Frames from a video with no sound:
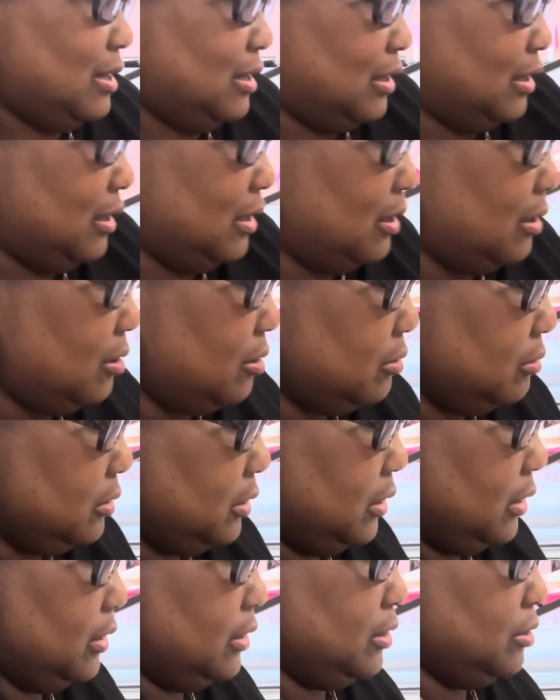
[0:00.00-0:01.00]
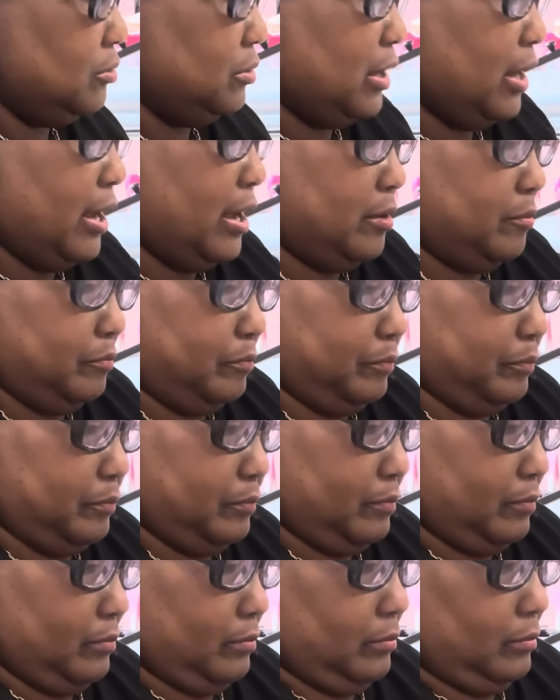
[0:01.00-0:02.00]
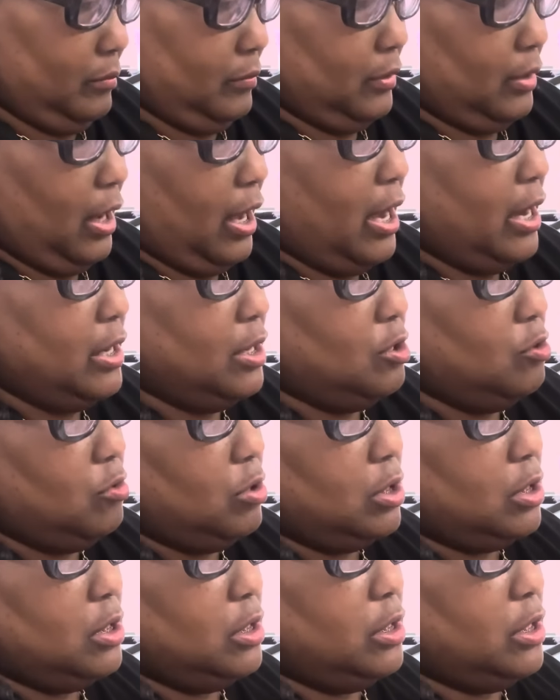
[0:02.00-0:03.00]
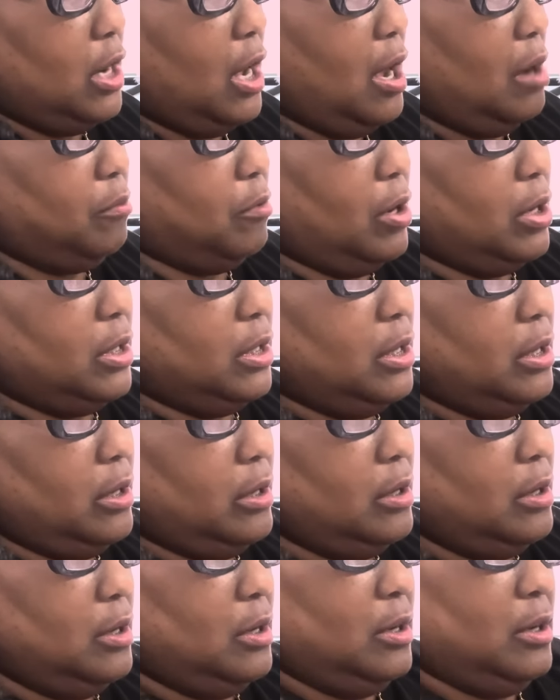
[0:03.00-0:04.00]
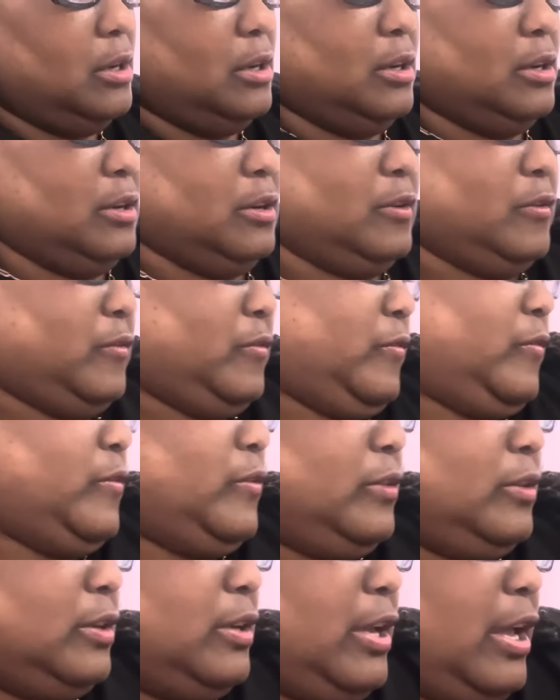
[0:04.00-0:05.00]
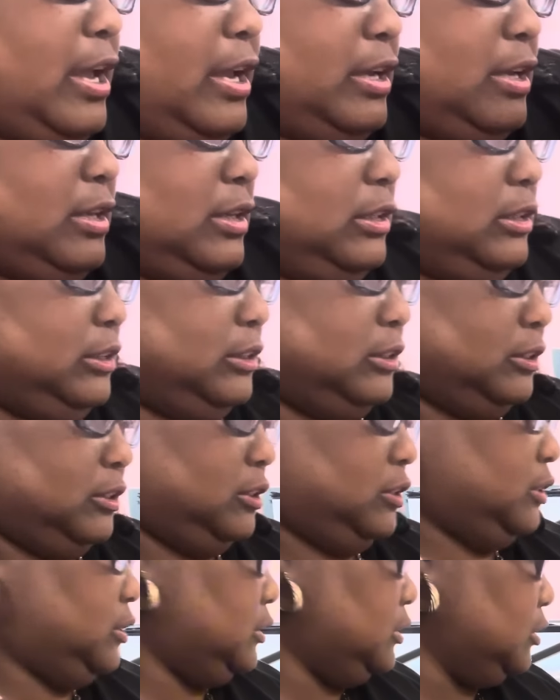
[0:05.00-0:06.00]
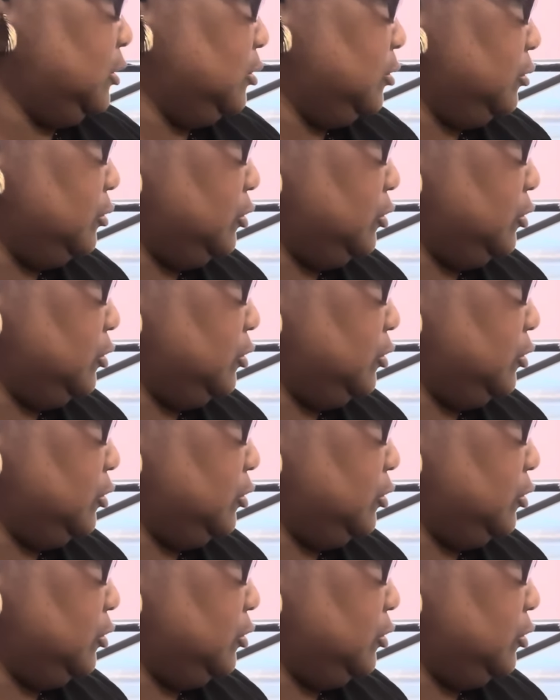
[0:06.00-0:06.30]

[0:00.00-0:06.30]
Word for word: uh-oh, did I do that? I ain't do a good job right there. Okay, so